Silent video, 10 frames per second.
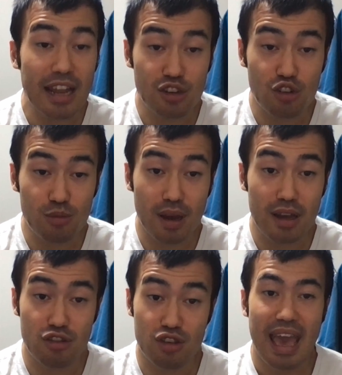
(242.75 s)
too
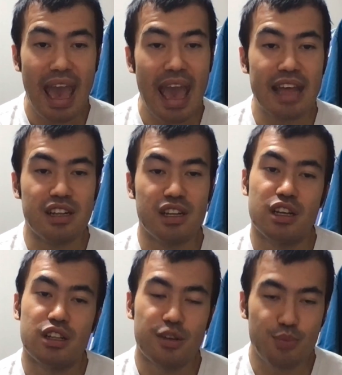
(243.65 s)
much, and
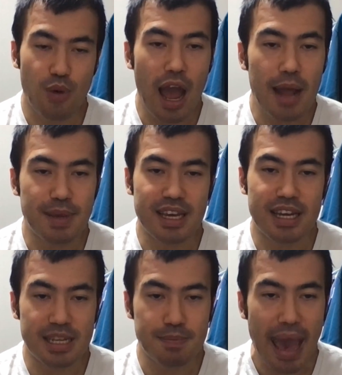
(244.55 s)
LeBron
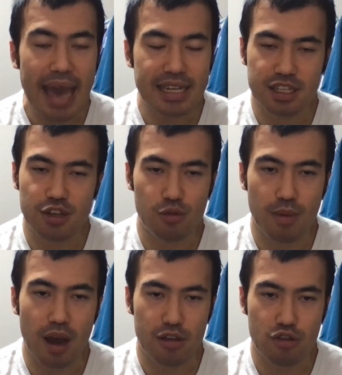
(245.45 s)
because he passed too
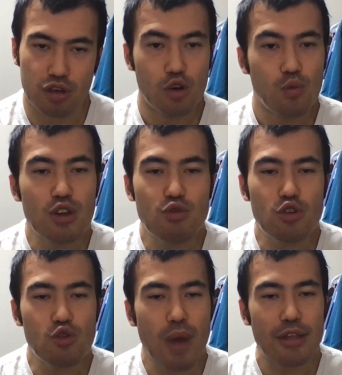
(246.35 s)
much. Which
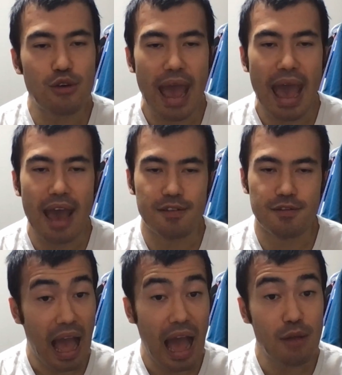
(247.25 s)
would you rather have?
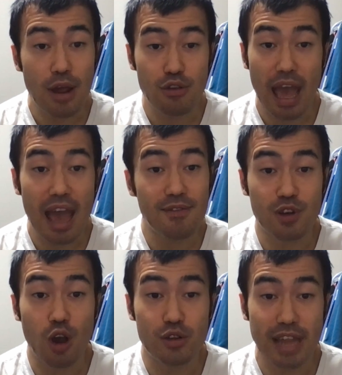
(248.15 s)
I'd rather
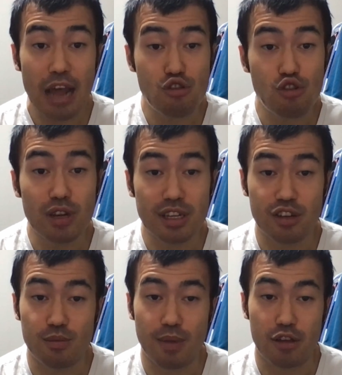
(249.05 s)
have go down shooting
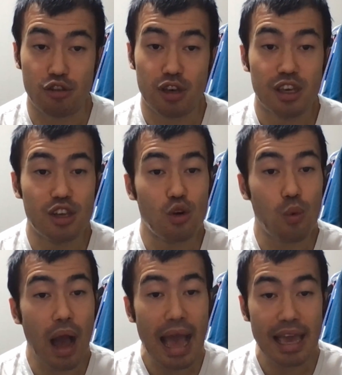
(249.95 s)
too much. You know
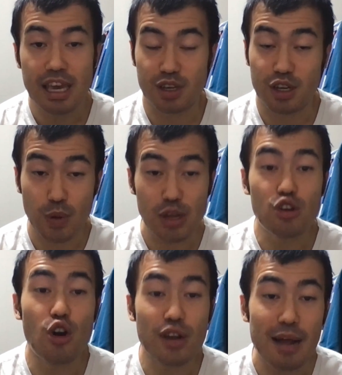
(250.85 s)
why? Because when
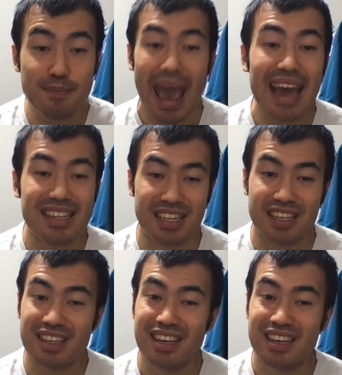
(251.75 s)
you go down passing,